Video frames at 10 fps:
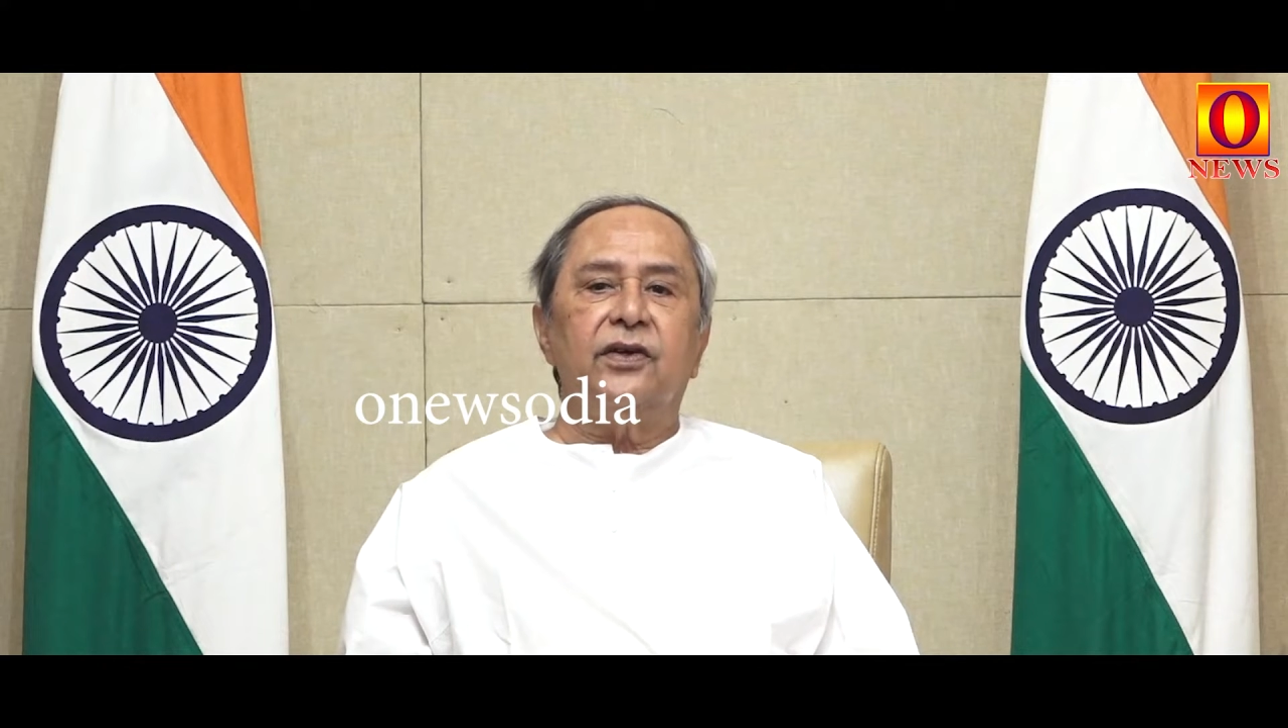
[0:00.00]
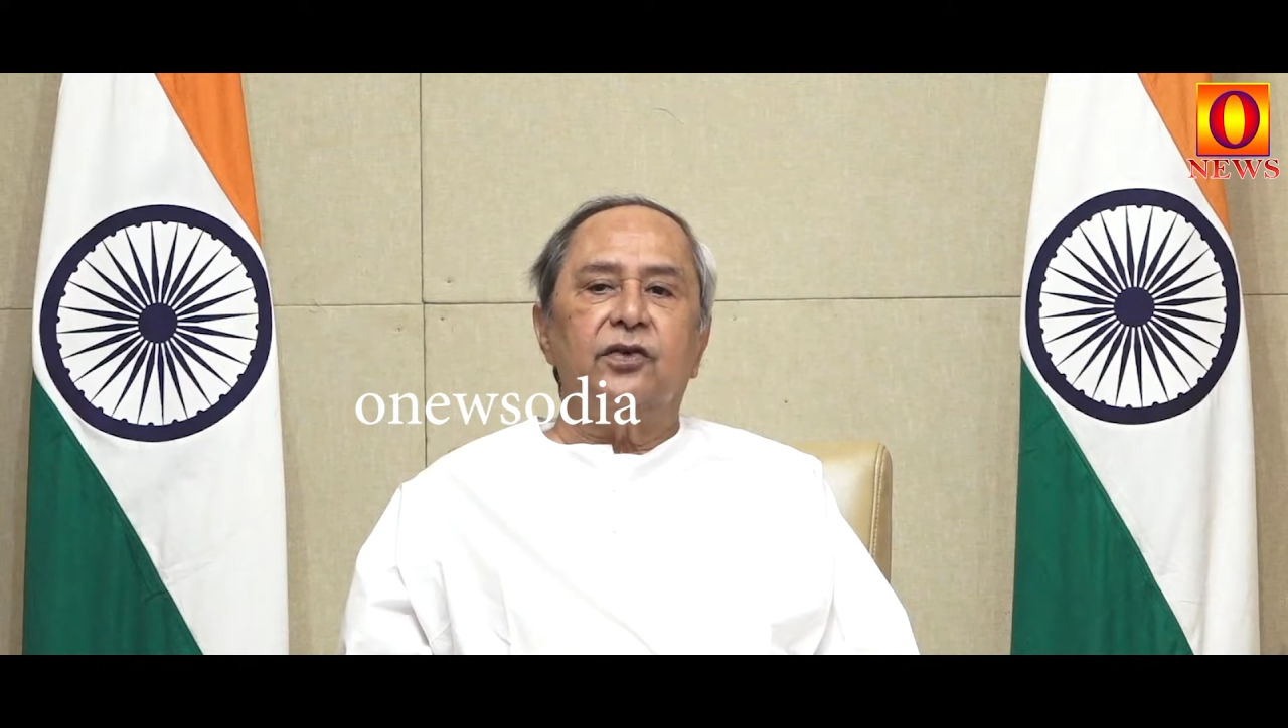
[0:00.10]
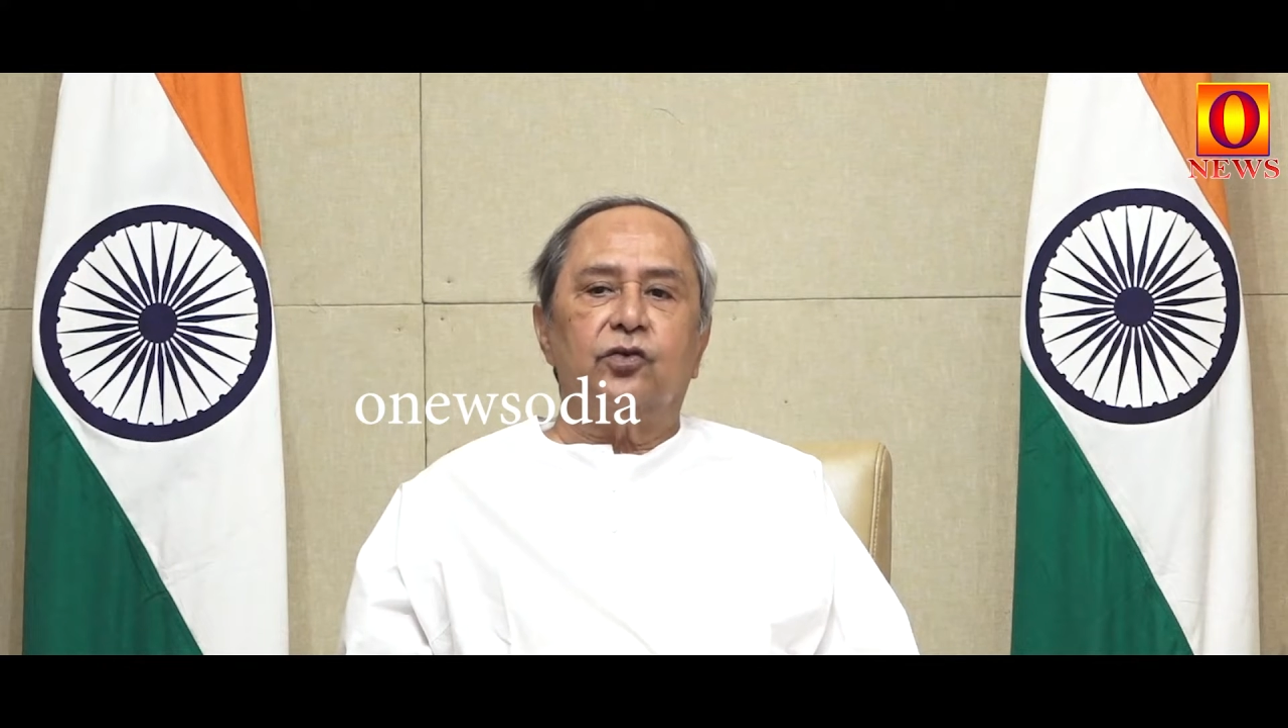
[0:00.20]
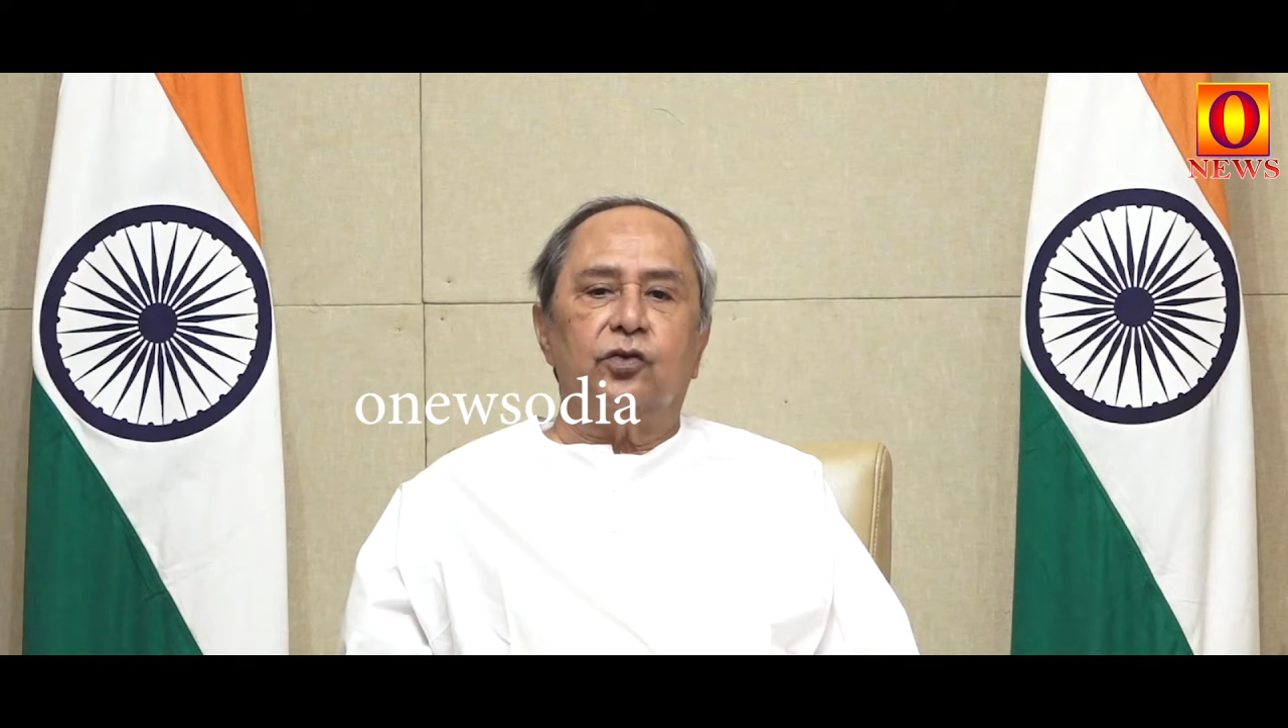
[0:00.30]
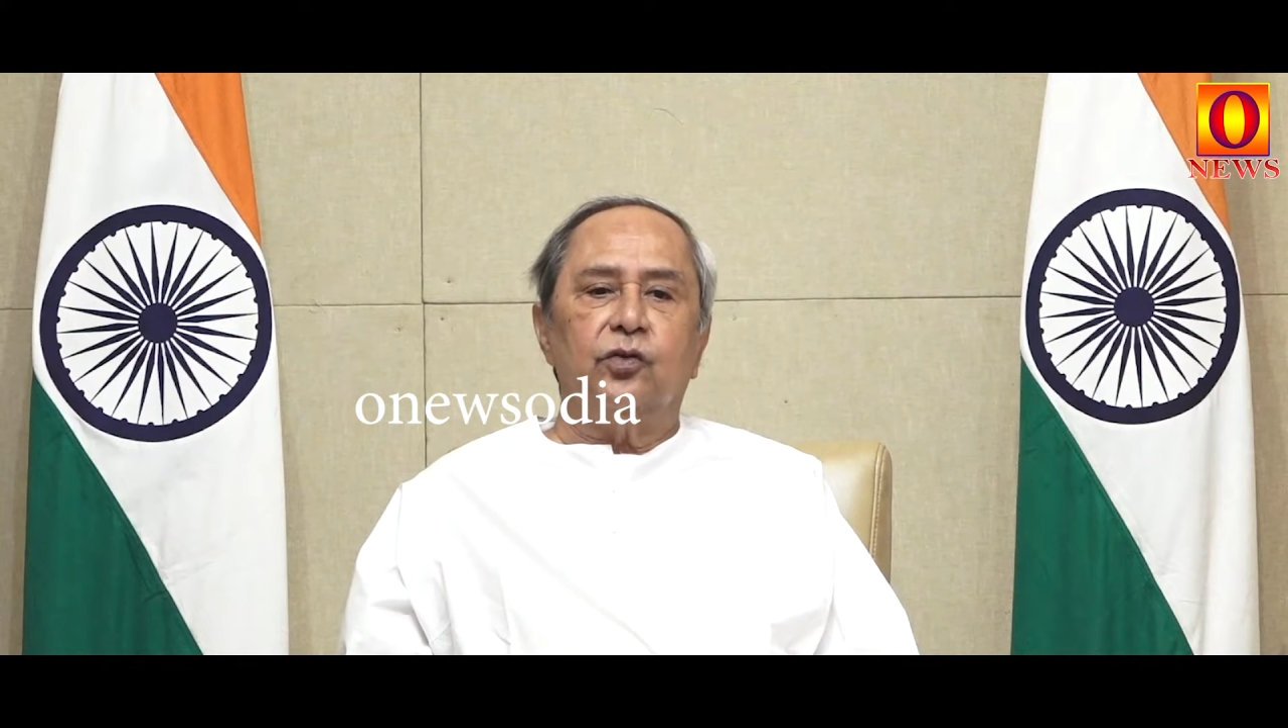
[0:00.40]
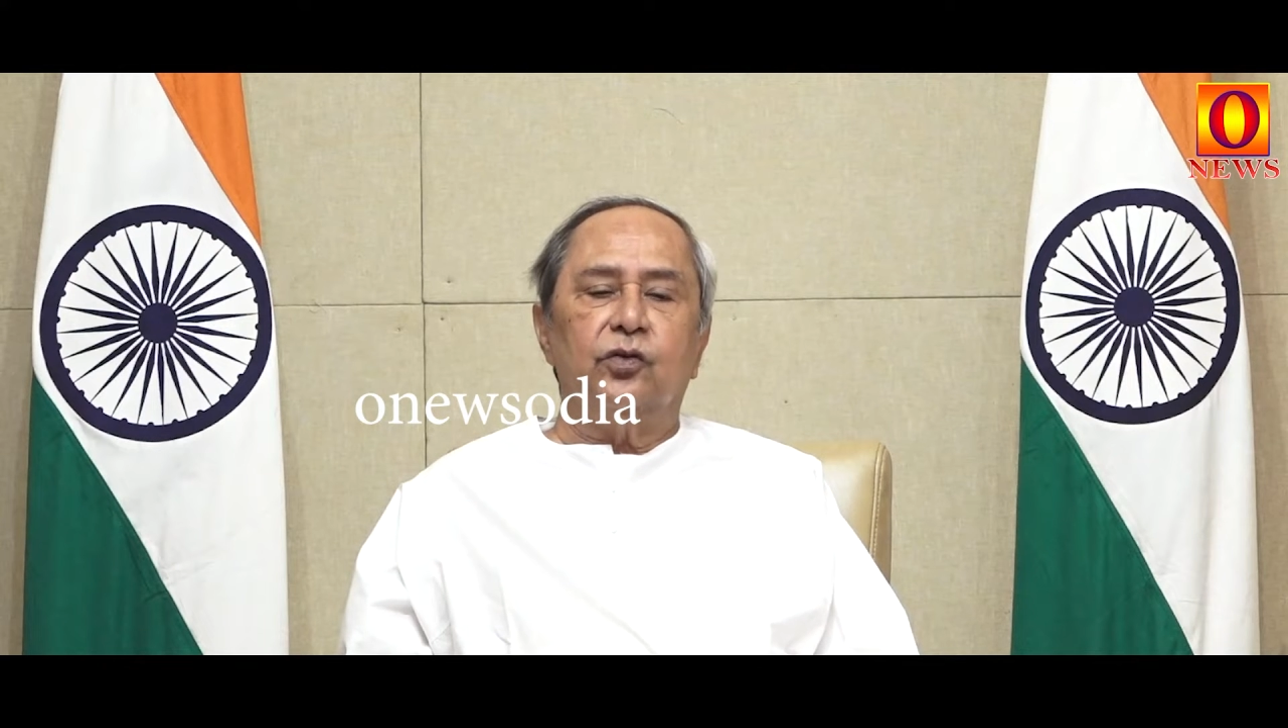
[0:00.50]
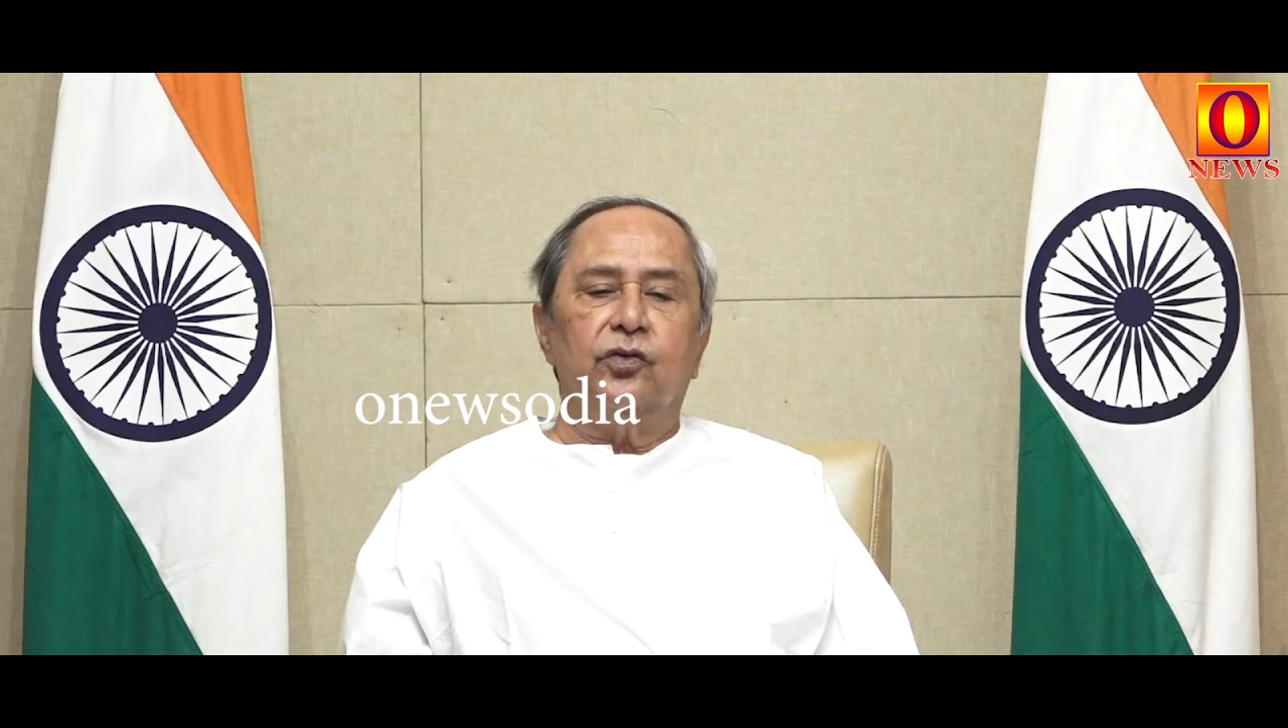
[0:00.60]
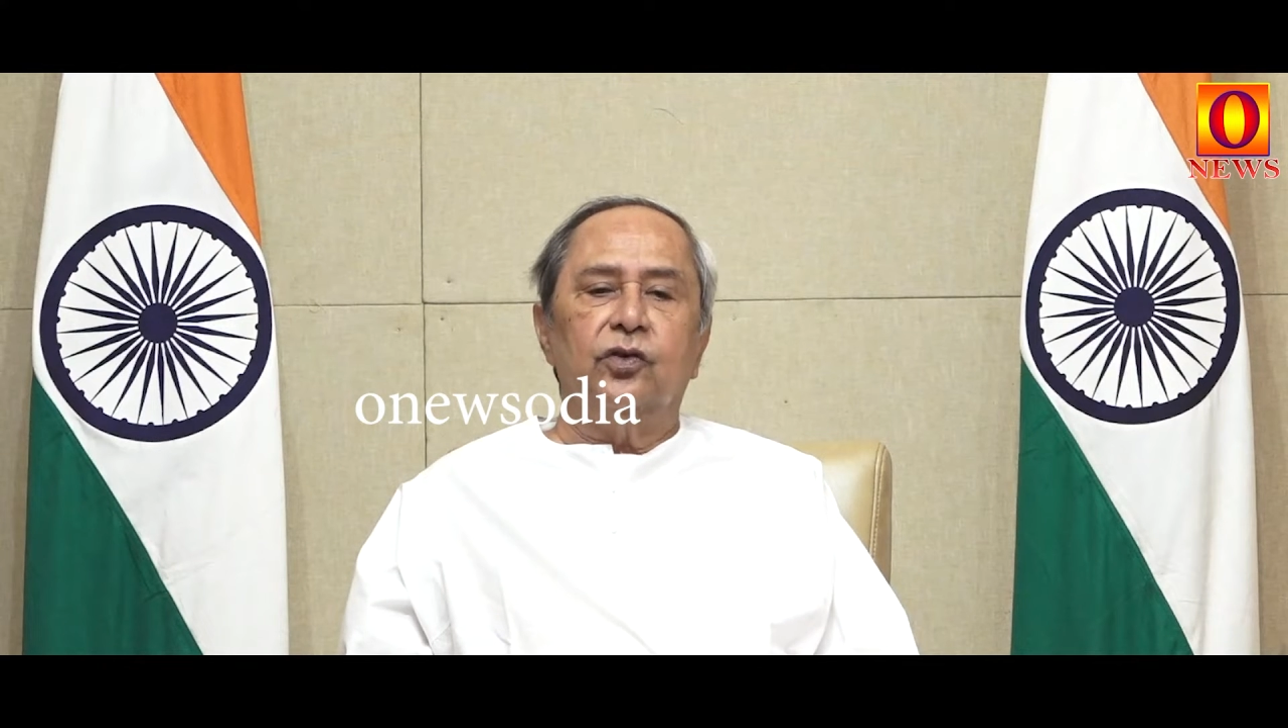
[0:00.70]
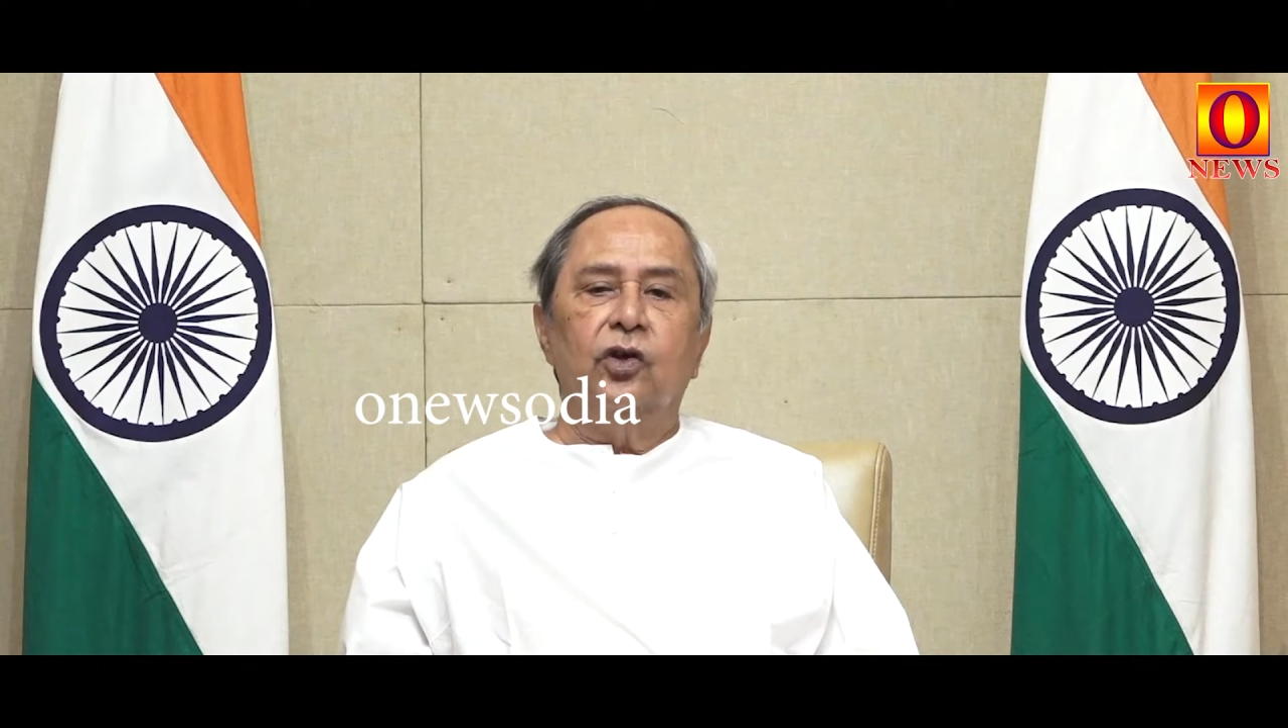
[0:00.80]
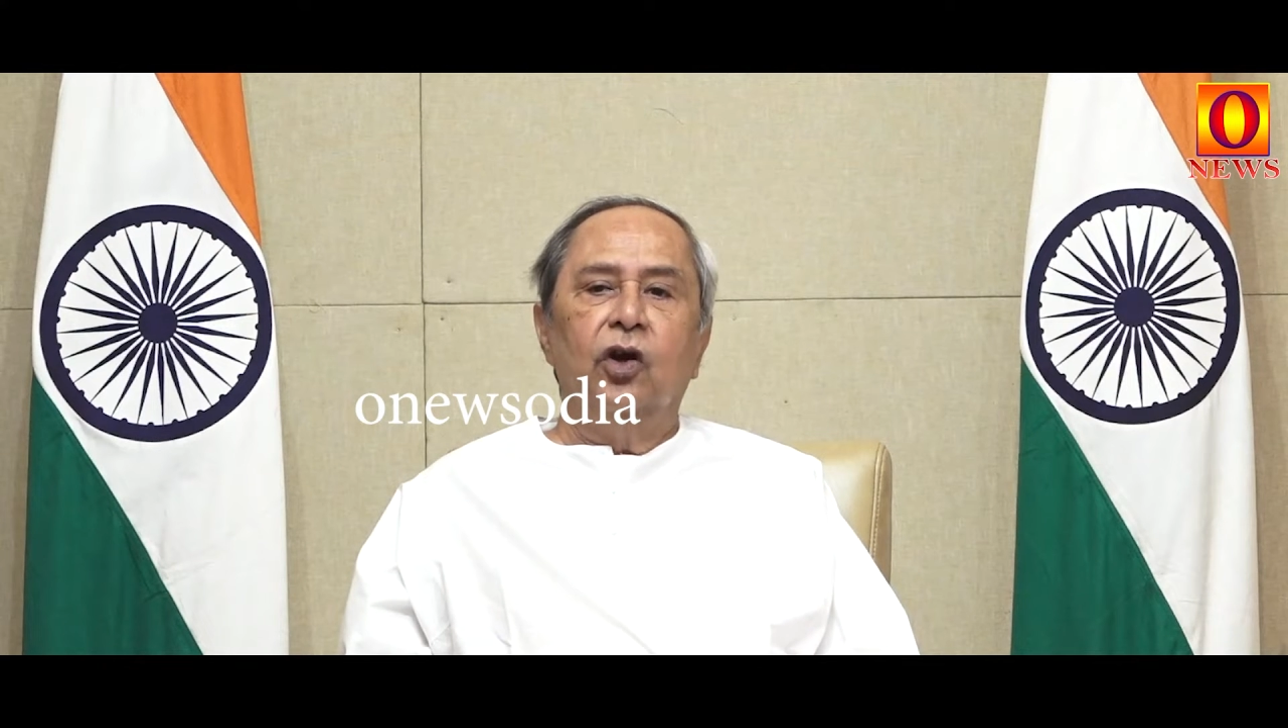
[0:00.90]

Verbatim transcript: issues